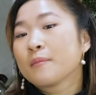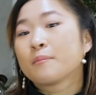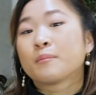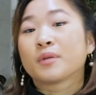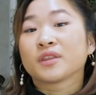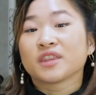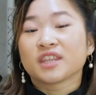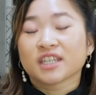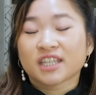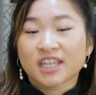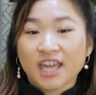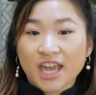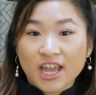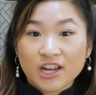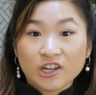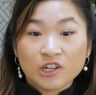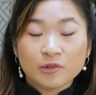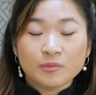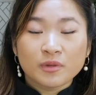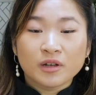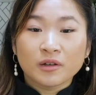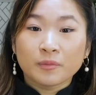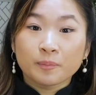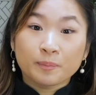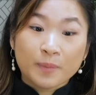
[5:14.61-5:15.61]
but the
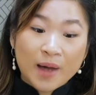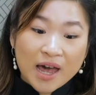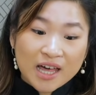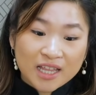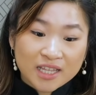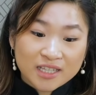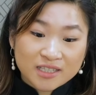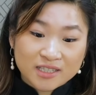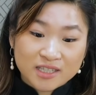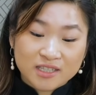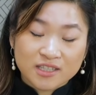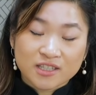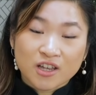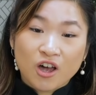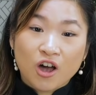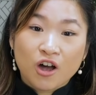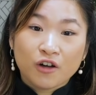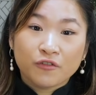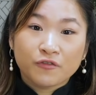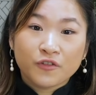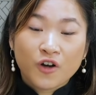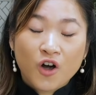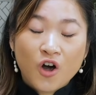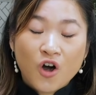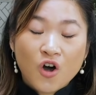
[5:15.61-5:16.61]
caramel balances
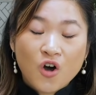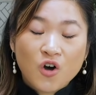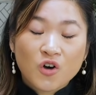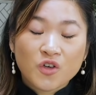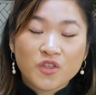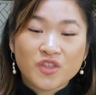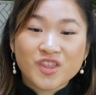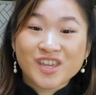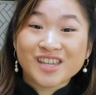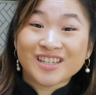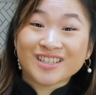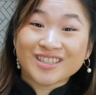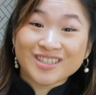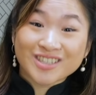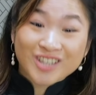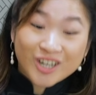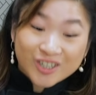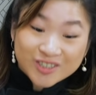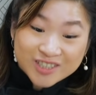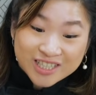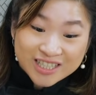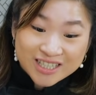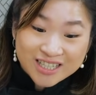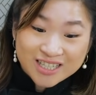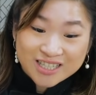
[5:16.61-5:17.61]
off all the
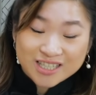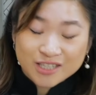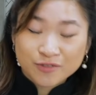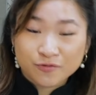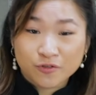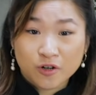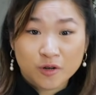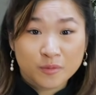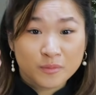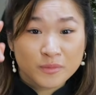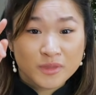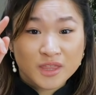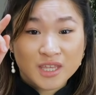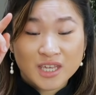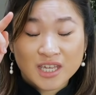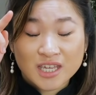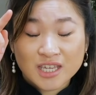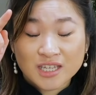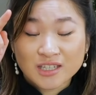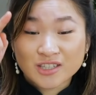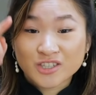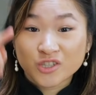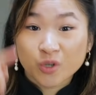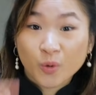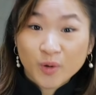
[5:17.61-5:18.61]
saltiness from
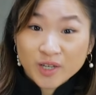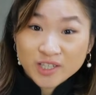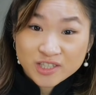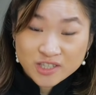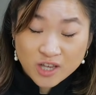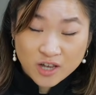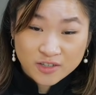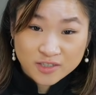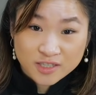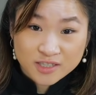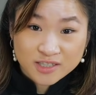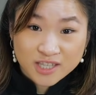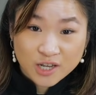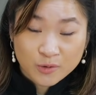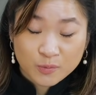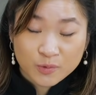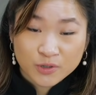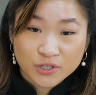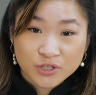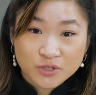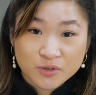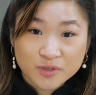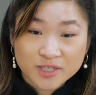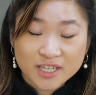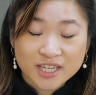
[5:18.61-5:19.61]
the soy sauces that
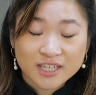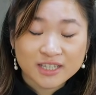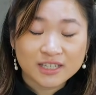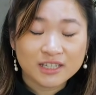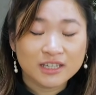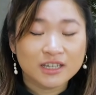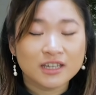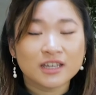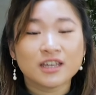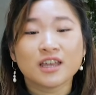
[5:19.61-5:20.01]
we're using,